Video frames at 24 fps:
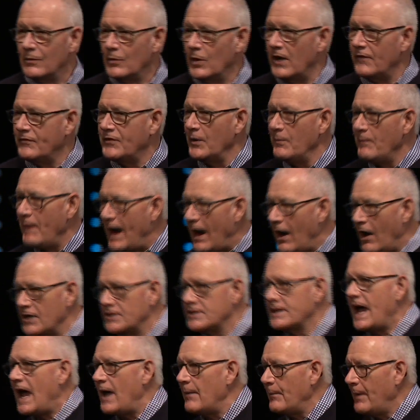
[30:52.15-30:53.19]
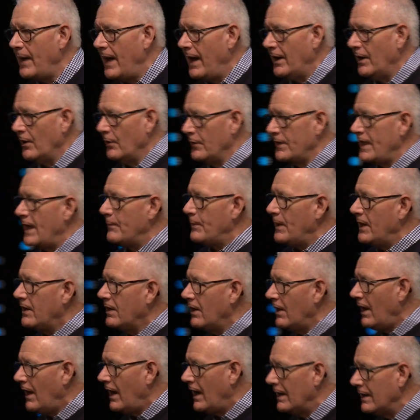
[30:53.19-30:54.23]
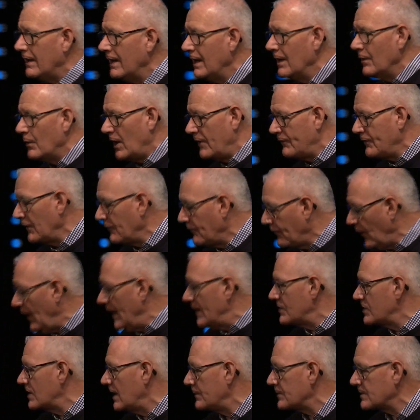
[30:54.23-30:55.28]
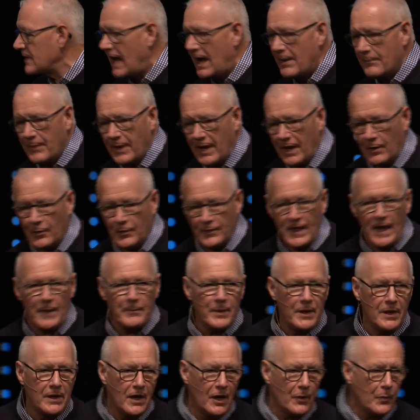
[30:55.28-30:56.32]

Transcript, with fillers: What if your marriage got better? Would that be good? What if your friendships got better? Would that be